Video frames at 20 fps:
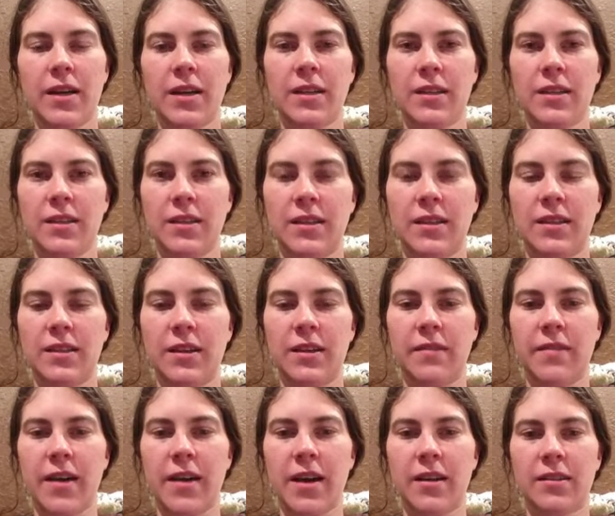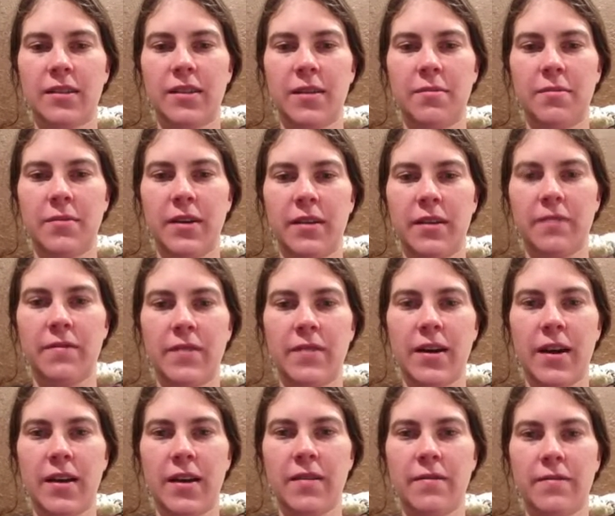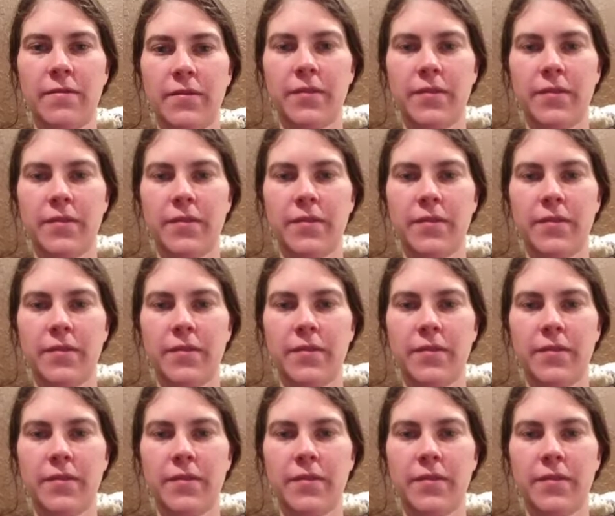Plus, instead of x, I'm writing 5.